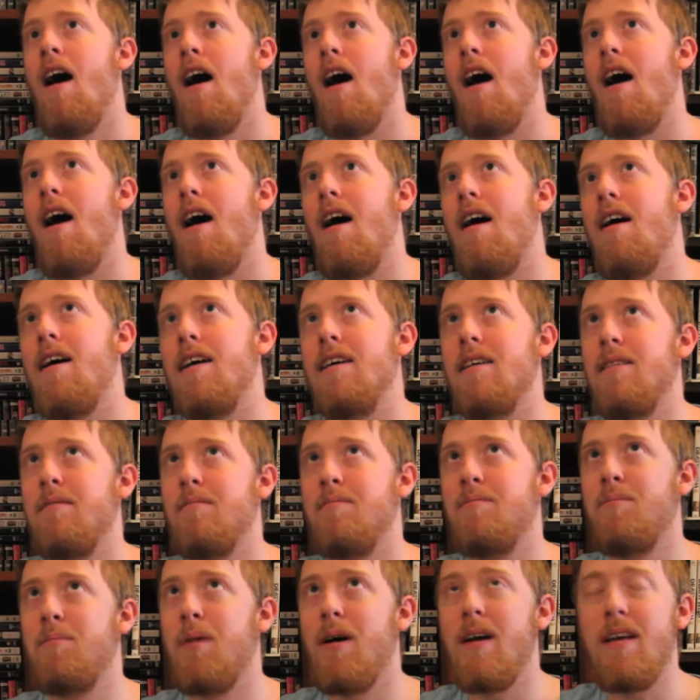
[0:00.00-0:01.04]

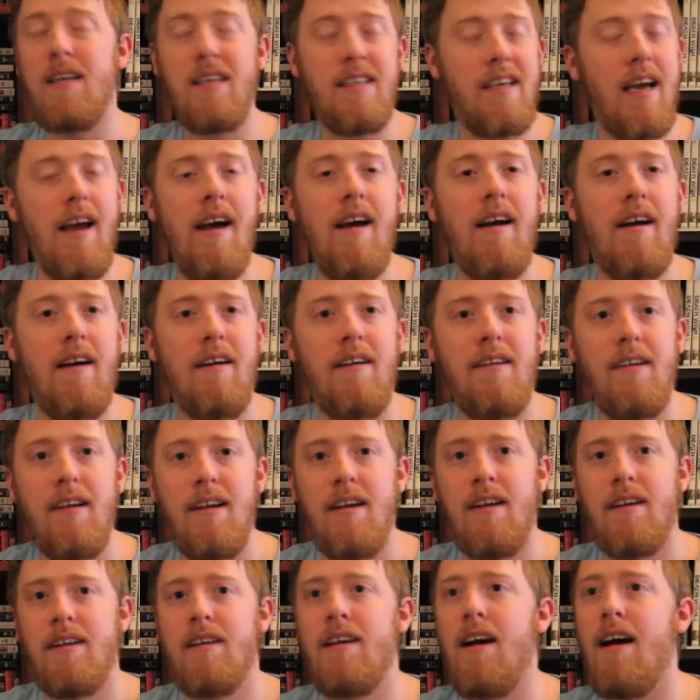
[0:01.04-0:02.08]
But yeah,
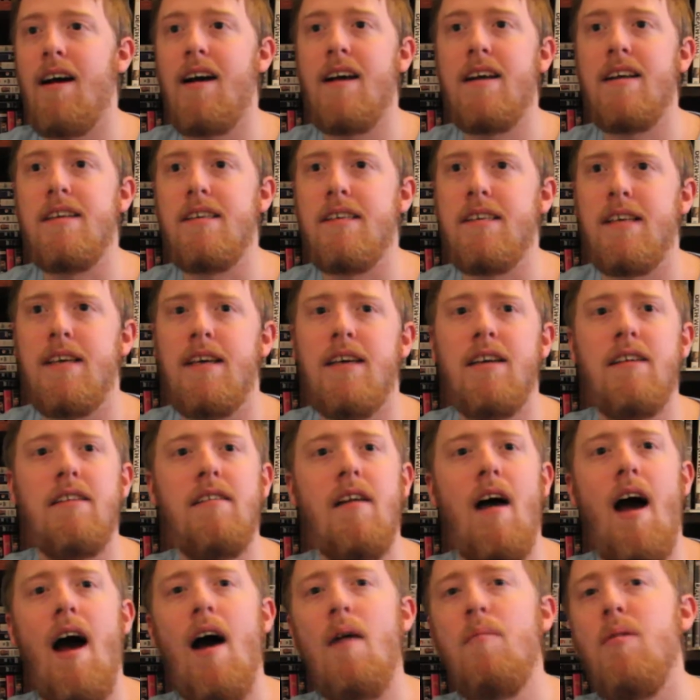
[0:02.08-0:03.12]
guys,
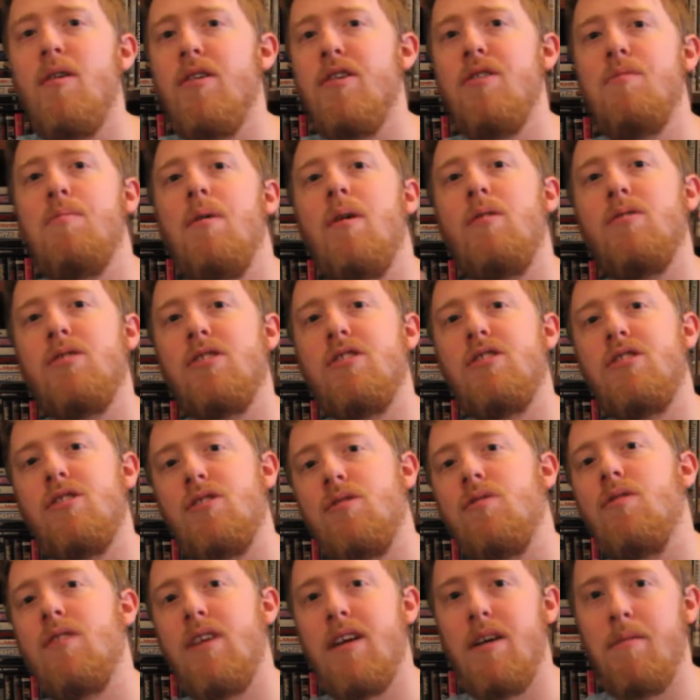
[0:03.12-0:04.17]
how about you post a
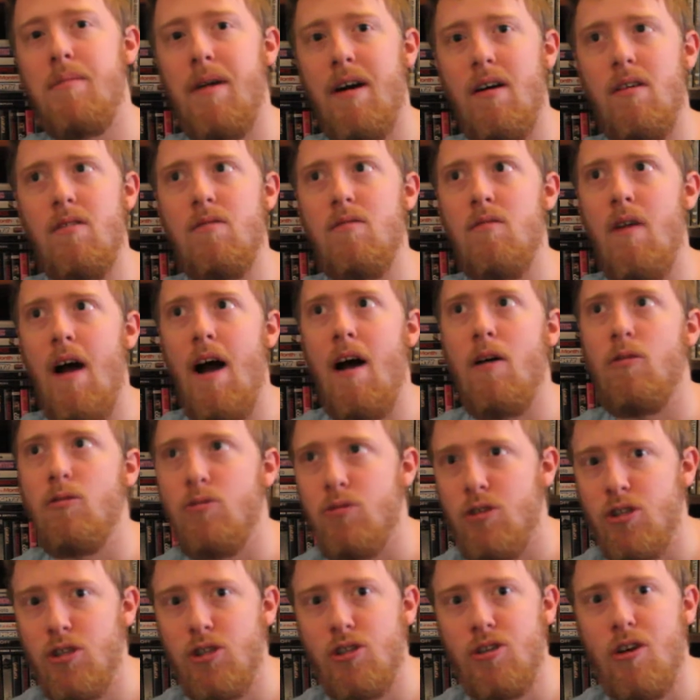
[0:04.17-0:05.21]
story about how
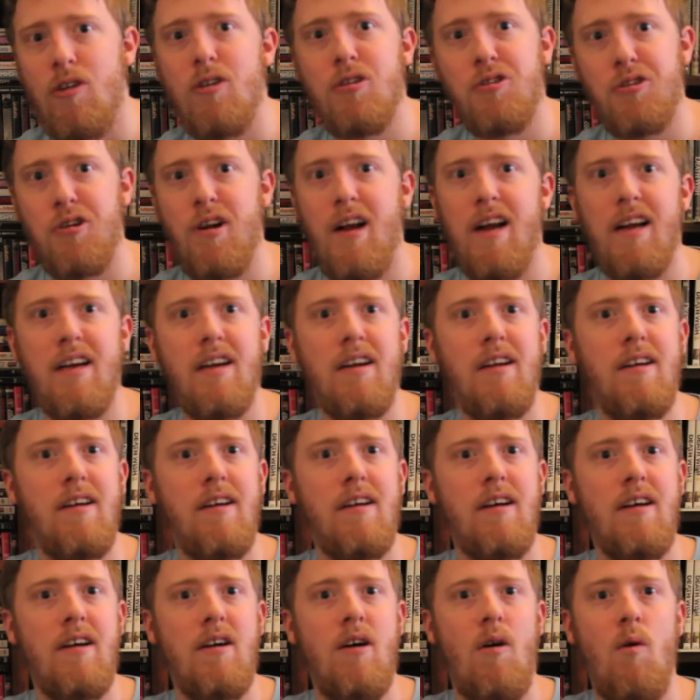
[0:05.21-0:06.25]
Star Trek,
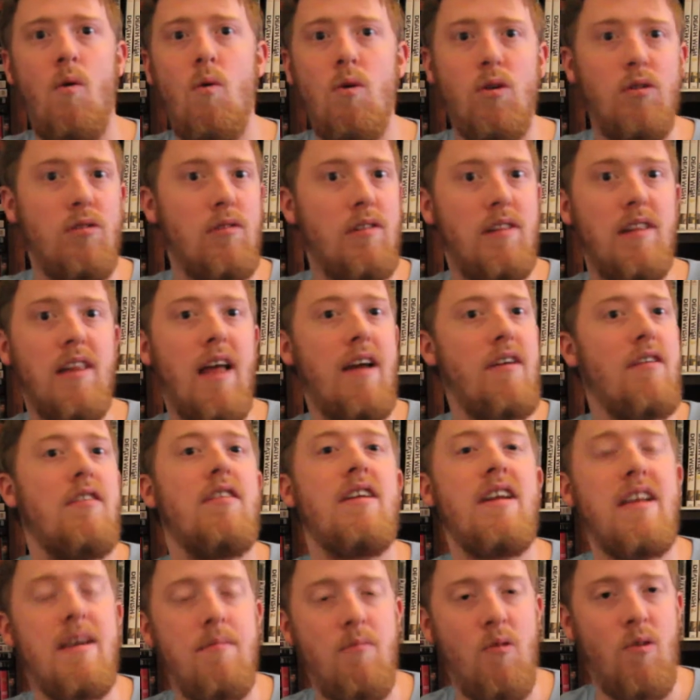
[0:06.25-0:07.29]
or
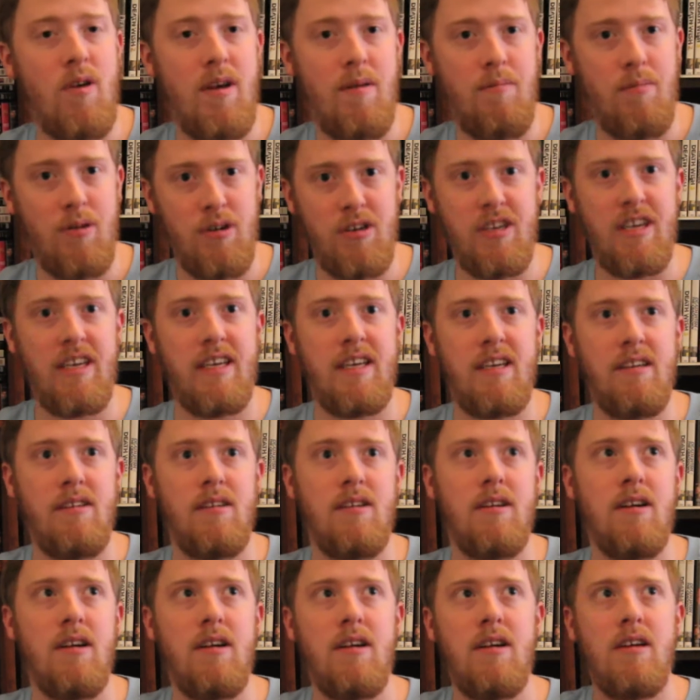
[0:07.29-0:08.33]
Leonard Nimoy in
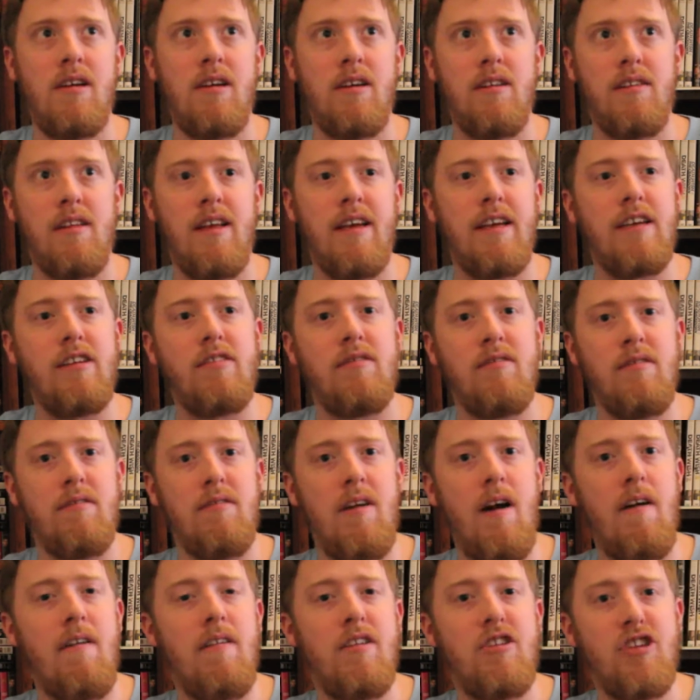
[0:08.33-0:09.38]
particular, like,
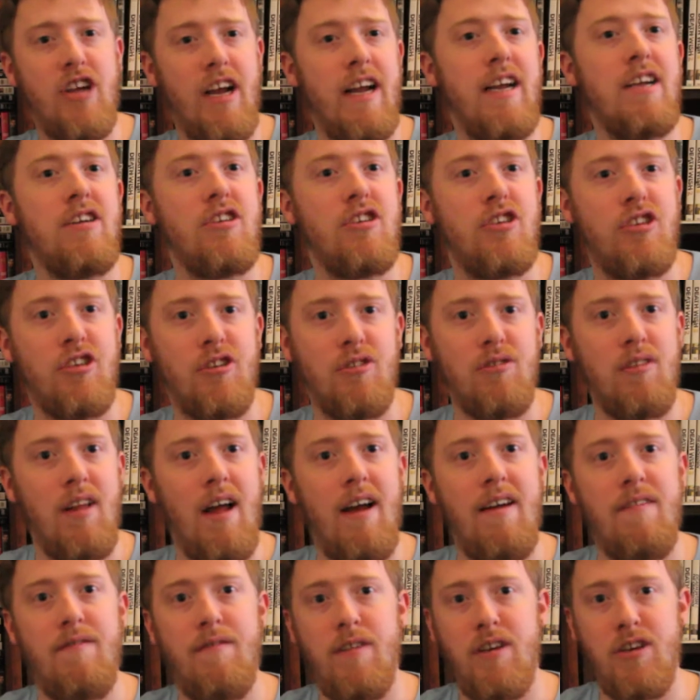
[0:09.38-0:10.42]
changed your
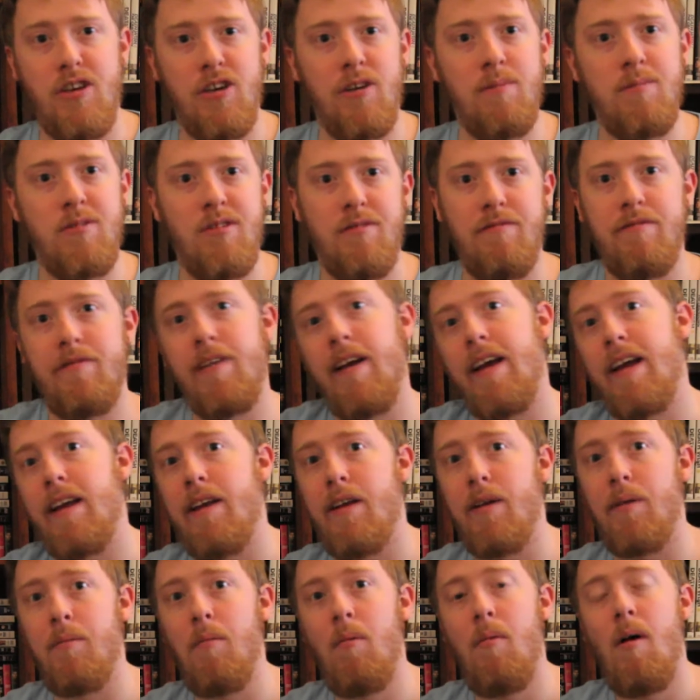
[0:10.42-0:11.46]
life in terms of
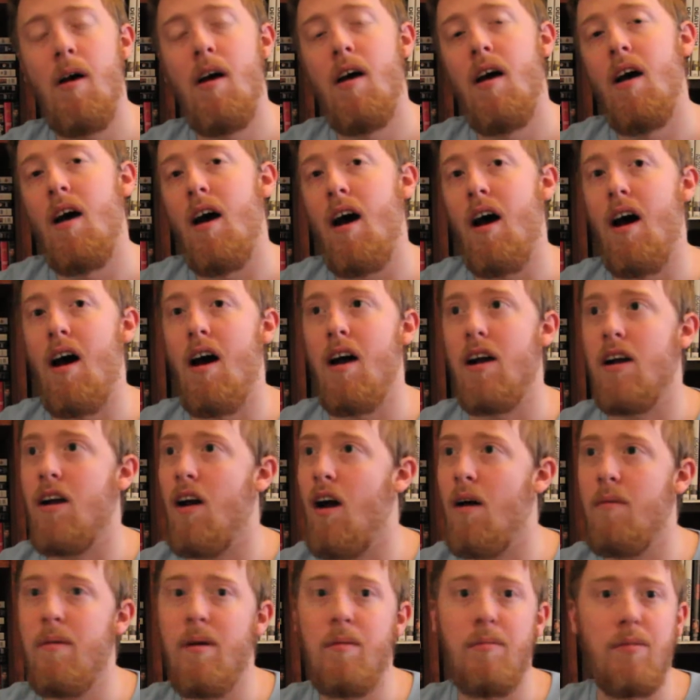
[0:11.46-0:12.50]
fandom?
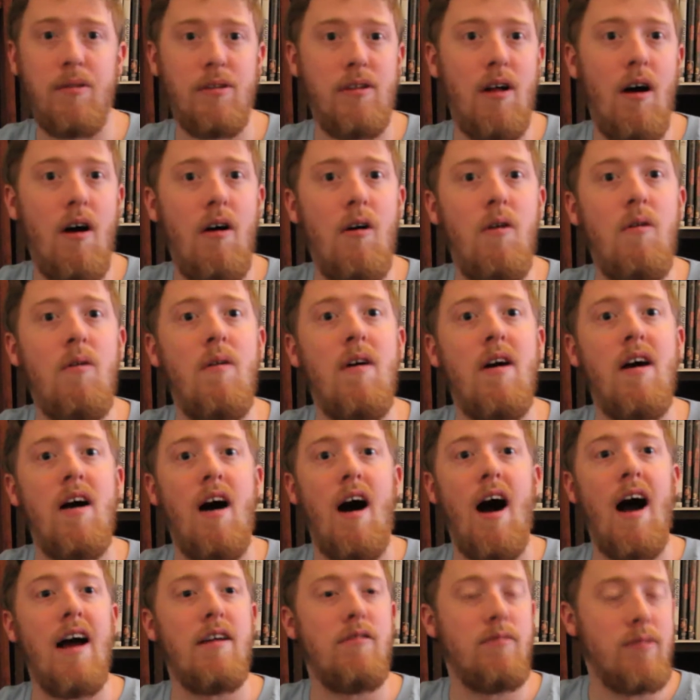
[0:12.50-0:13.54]
Comment below.
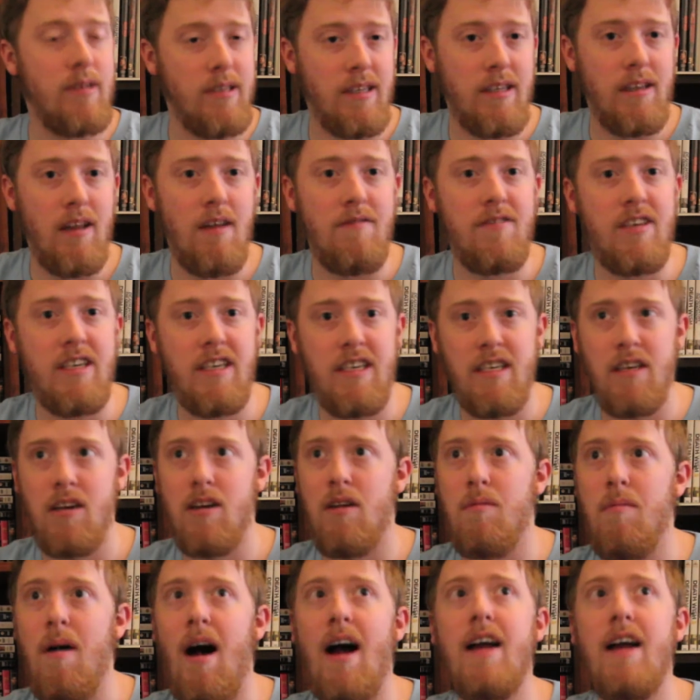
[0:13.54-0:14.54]
I'd really love to hear him.